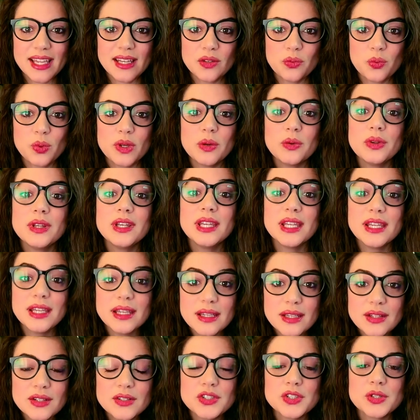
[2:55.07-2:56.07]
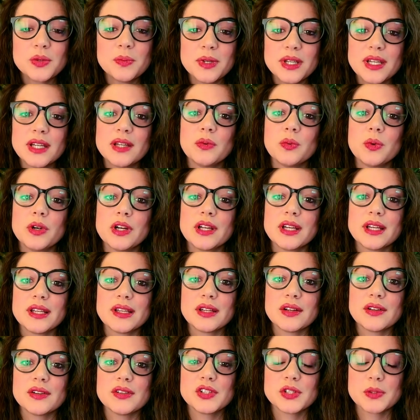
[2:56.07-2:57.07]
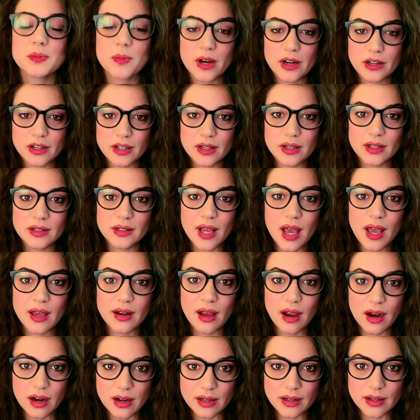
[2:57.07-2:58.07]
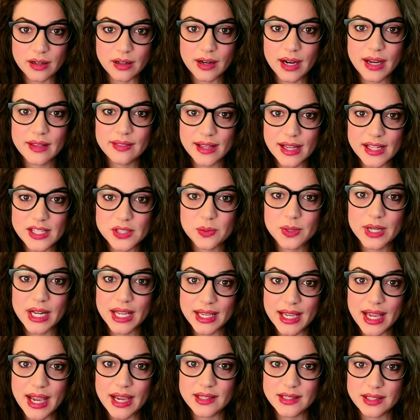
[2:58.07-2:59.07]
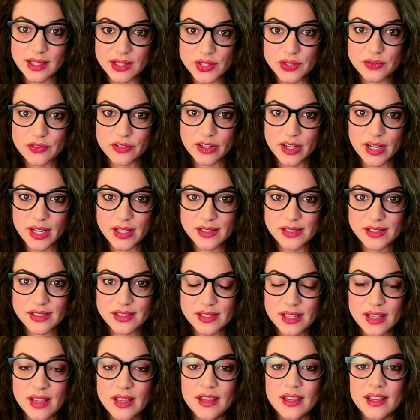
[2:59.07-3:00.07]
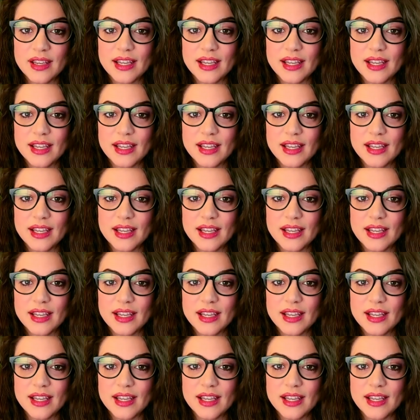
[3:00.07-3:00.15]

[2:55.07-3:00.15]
and we need to begin working smarter, not harder, and that's what AI does for us.